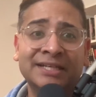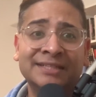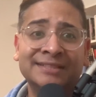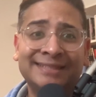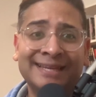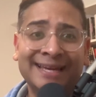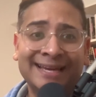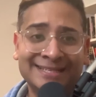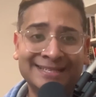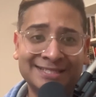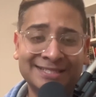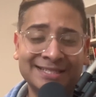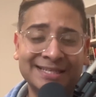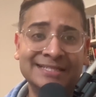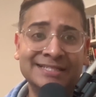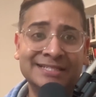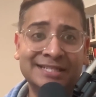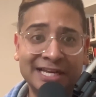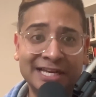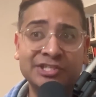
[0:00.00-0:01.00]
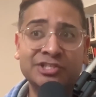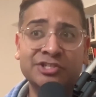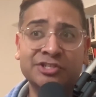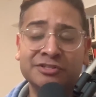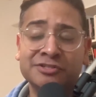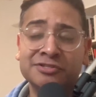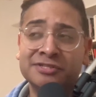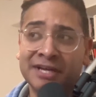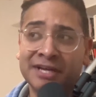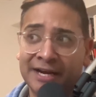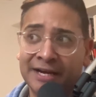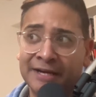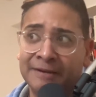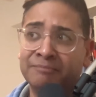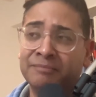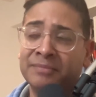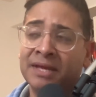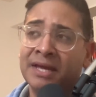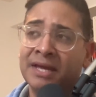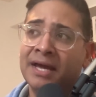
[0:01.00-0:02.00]
takes intentional
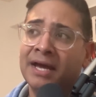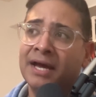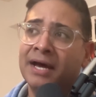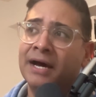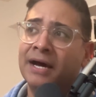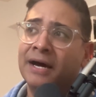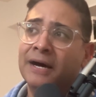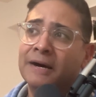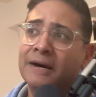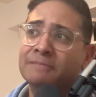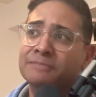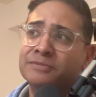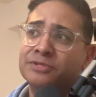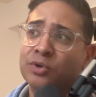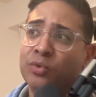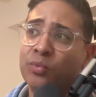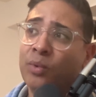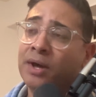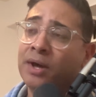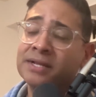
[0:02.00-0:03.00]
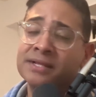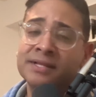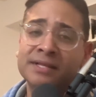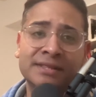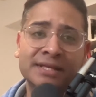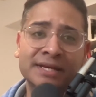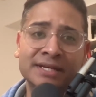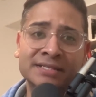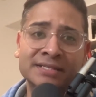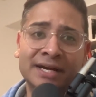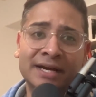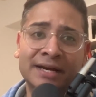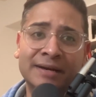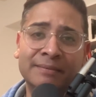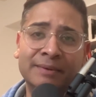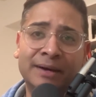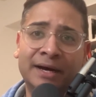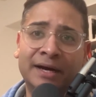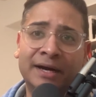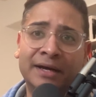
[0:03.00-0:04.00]
time. So one of the things
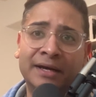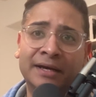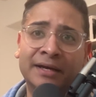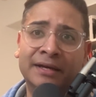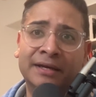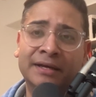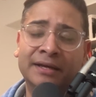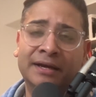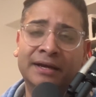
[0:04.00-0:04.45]
I